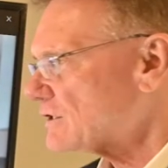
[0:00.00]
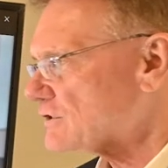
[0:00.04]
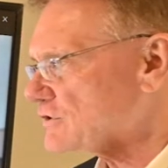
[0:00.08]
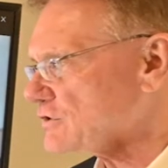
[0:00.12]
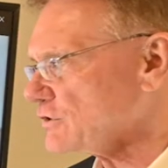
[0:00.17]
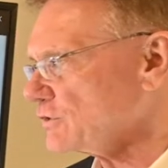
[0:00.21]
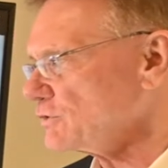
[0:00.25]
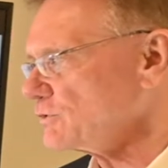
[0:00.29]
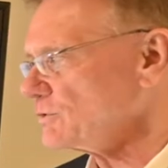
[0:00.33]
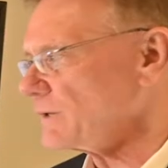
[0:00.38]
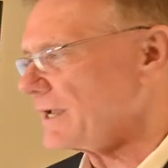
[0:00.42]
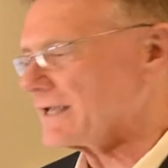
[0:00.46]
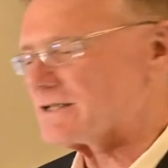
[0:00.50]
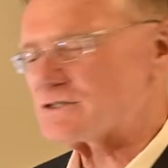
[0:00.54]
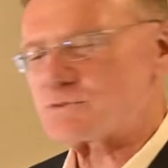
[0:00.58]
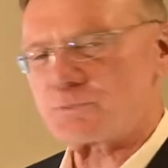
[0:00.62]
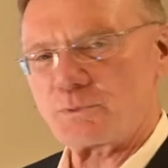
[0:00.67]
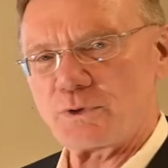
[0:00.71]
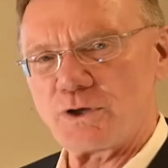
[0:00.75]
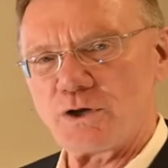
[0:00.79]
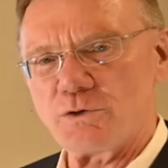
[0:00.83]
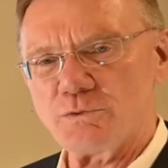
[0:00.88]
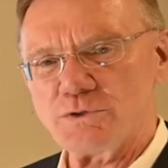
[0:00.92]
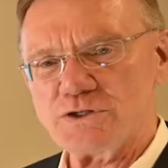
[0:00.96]
So
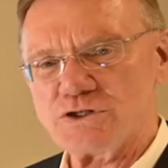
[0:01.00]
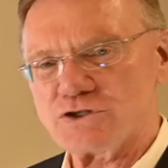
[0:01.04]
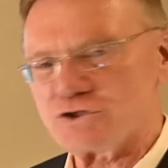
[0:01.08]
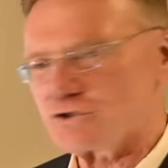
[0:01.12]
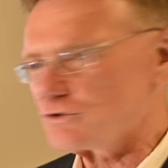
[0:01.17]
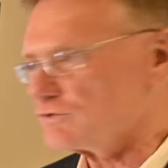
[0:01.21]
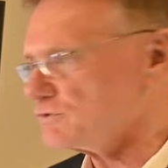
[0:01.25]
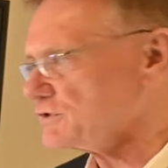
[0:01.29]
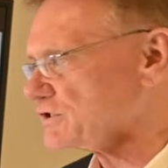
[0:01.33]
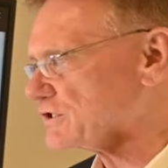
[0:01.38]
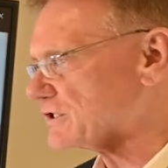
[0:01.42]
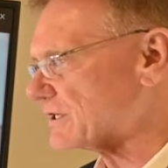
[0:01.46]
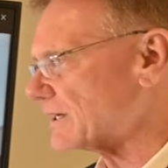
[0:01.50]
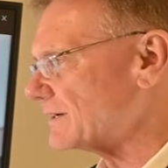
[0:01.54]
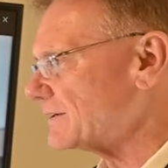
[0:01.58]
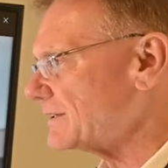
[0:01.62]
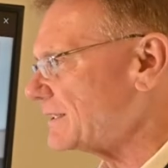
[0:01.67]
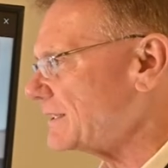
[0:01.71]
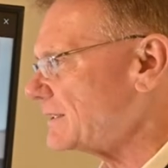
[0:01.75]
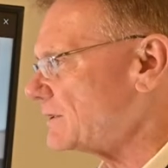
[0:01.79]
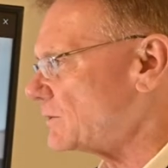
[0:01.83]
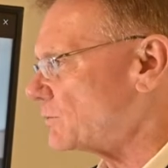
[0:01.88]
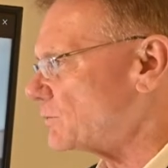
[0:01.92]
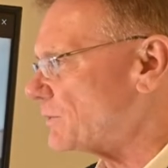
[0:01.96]
as we always do,
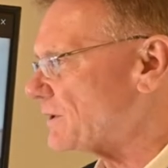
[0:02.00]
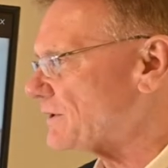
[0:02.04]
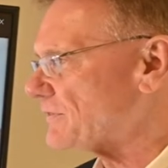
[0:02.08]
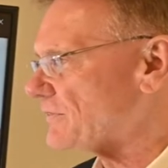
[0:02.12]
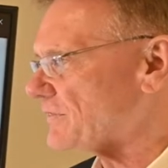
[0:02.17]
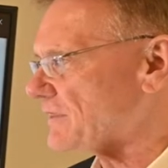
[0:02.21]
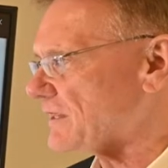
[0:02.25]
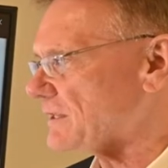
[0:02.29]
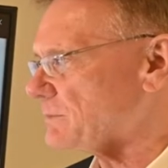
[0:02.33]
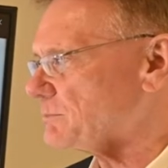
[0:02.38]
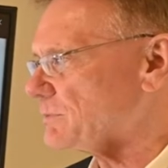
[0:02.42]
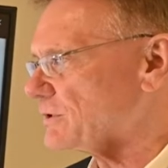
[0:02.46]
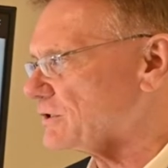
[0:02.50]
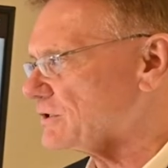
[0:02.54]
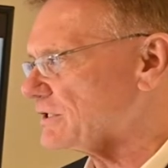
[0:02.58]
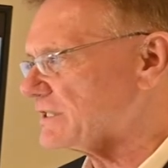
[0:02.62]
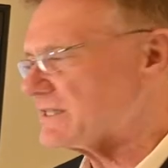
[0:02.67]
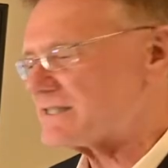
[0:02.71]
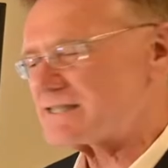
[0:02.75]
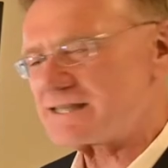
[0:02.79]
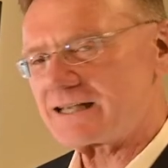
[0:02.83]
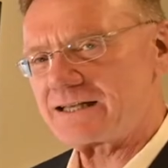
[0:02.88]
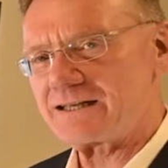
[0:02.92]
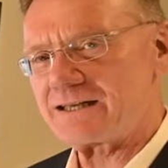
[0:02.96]
starting with the
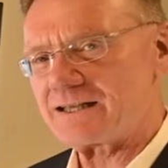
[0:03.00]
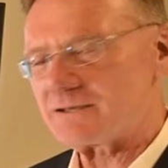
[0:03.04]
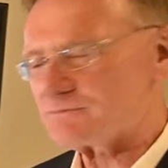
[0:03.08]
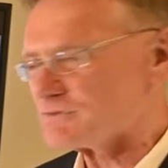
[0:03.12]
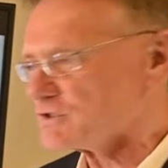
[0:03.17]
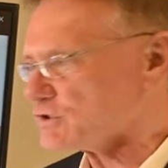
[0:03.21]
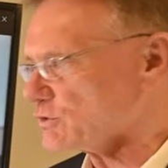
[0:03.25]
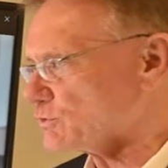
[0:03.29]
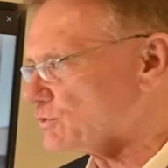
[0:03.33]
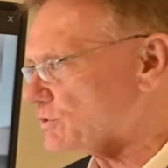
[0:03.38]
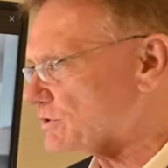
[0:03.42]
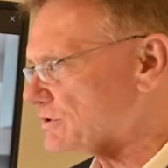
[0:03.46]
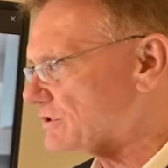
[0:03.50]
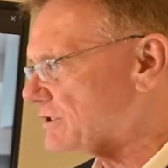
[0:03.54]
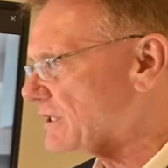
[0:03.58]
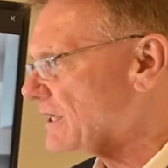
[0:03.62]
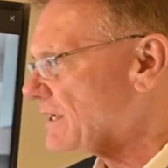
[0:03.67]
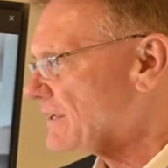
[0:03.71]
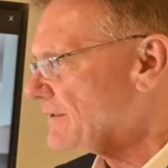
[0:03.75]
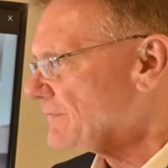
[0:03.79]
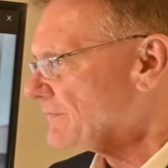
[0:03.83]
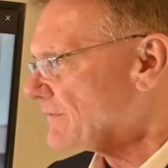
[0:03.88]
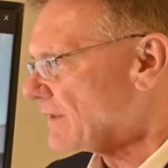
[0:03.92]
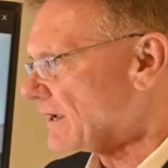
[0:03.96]
buildings that have sold
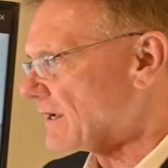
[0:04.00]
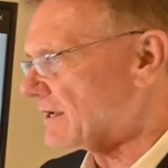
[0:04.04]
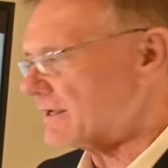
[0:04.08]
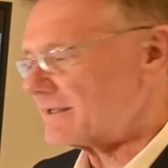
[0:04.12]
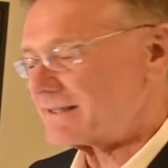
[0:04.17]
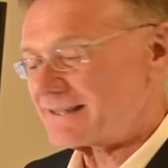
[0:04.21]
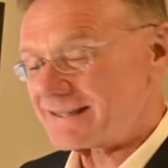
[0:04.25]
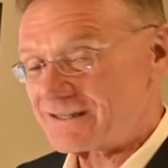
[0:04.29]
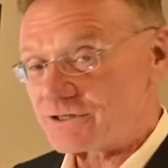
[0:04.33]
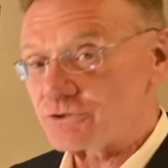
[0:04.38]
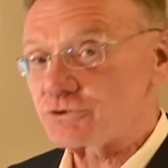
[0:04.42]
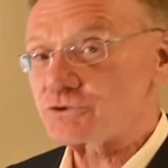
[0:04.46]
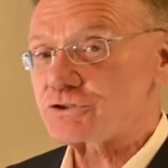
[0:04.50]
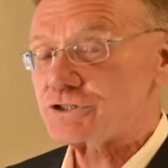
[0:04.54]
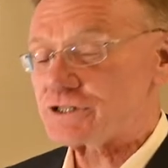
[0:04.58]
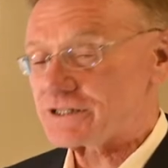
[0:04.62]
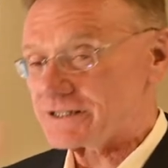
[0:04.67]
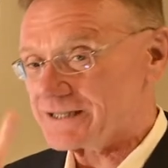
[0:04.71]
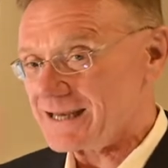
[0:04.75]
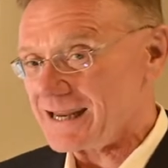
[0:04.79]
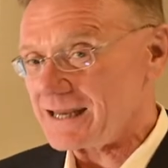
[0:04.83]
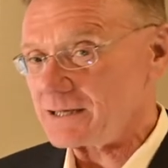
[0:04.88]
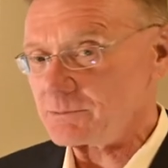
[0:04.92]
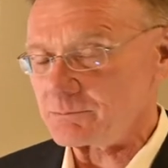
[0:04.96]
year
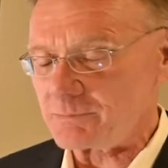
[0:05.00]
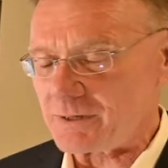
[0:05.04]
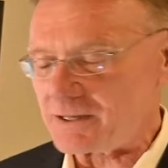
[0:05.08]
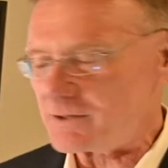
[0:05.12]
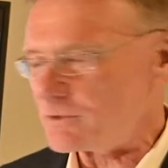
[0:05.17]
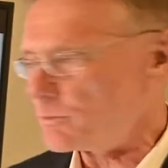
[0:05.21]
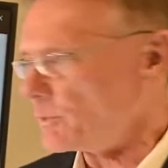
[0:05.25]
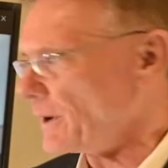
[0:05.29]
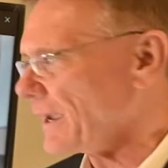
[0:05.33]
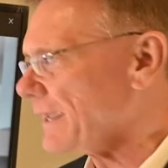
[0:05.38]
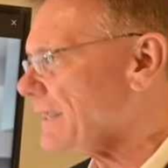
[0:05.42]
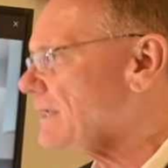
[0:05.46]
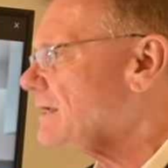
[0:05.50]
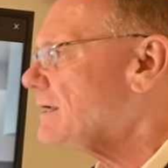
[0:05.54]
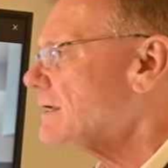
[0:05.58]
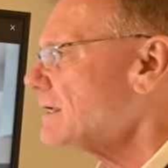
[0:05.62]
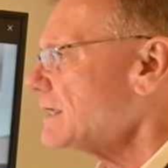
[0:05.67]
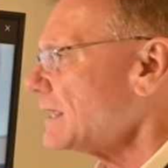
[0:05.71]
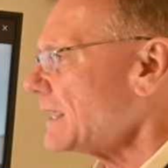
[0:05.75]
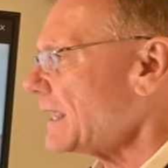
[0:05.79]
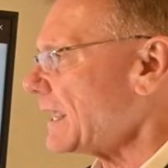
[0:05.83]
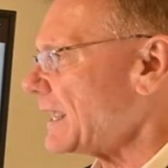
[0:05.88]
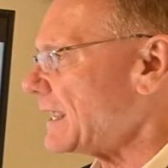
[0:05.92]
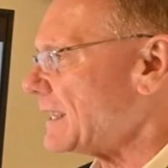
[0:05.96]
to date, by the way,
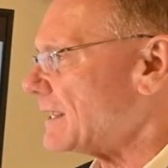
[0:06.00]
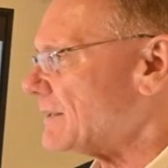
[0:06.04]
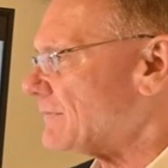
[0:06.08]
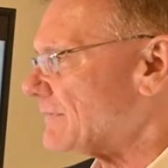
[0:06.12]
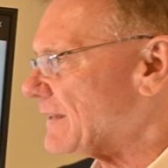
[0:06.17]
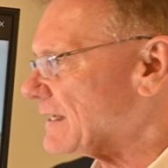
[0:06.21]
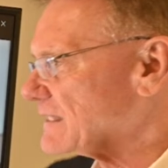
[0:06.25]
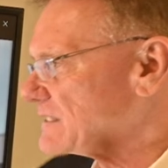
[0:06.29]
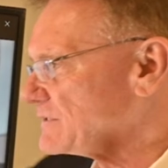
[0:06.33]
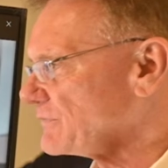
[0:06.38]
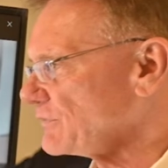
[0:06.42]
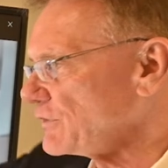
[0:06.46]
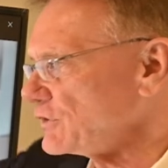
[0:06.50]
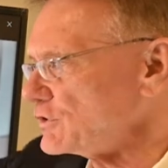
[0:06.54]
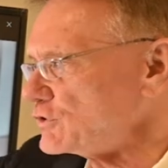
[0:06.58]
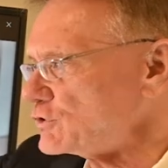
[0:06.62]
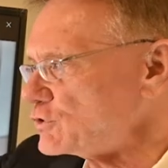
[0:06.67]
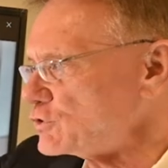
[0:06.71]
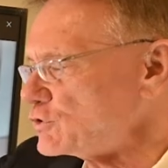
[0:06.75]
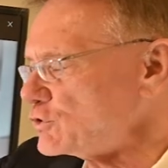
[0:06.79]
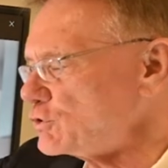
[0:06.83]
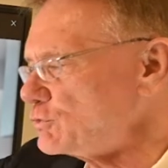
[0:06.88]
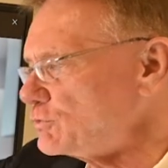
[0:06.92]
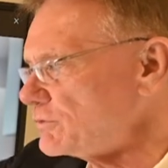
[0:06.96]
and that's for the
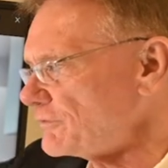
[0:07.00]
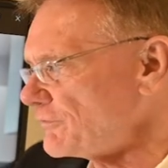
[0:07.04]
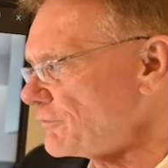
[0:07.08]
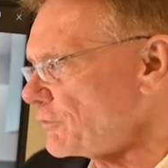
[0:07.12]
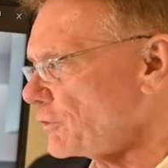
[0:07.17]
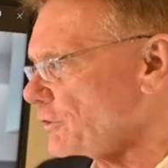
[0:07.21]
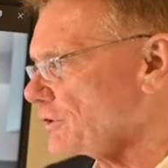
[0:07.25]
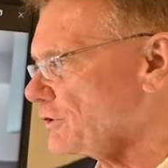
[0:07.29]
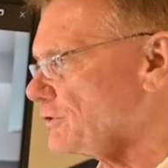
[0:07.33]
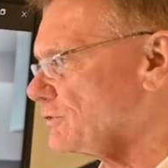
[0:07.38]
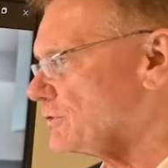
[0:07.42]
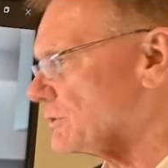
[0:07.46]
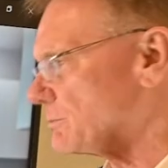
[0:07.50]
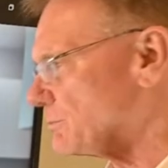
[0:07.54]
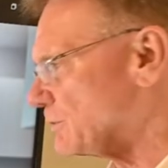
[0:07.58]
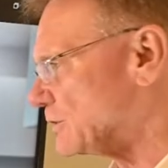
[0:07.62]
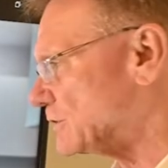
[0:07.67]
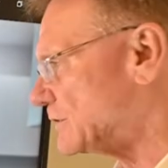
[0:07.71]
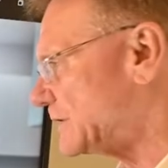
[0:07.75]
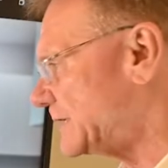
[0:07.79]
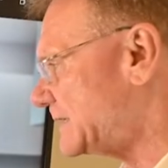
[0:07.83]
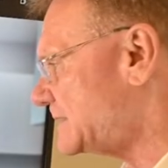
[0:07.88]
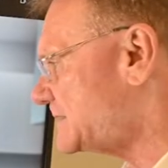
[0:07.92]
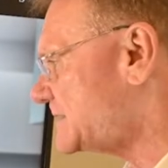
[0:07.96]
2 to 4 unit
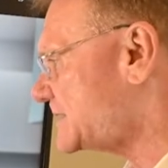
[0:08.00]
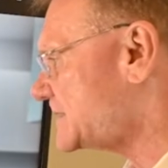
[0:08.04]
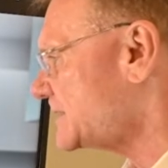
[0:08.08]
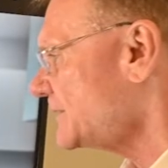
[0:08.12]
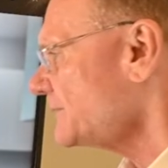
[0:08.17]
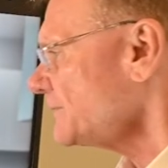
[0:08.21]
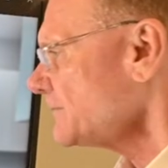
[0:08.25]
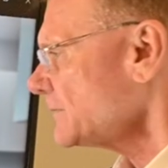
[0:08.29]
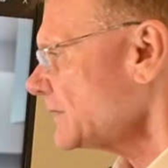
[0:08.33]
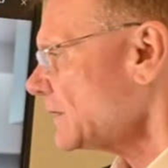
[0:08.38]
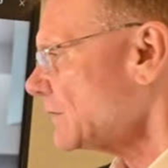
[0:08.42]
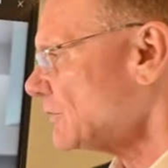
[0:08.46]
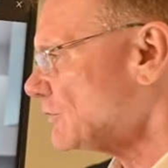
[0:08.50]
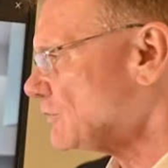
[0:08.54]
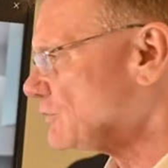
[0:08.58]
buildings.